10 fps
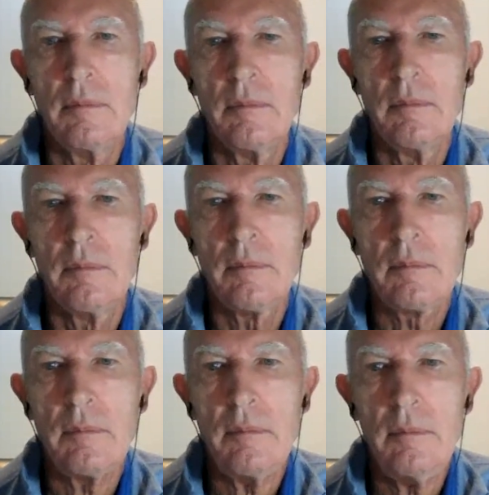
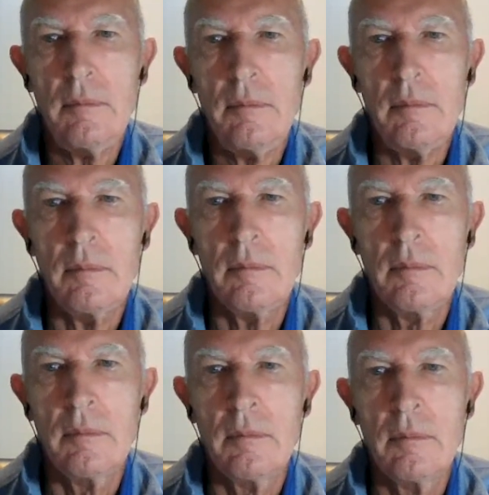
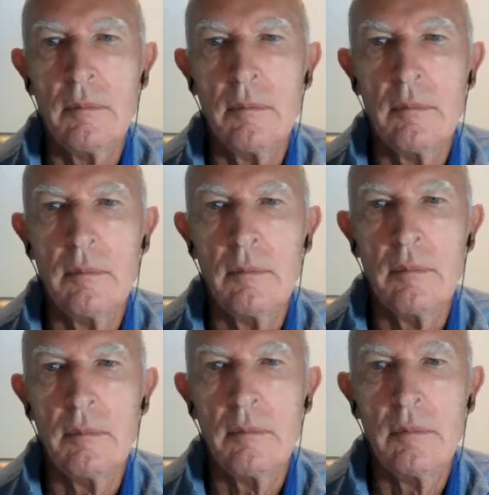
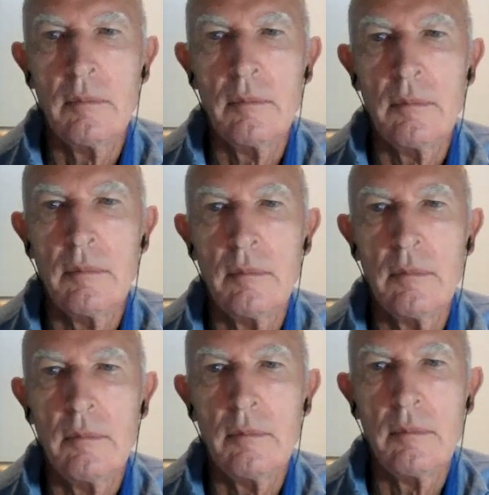(silent)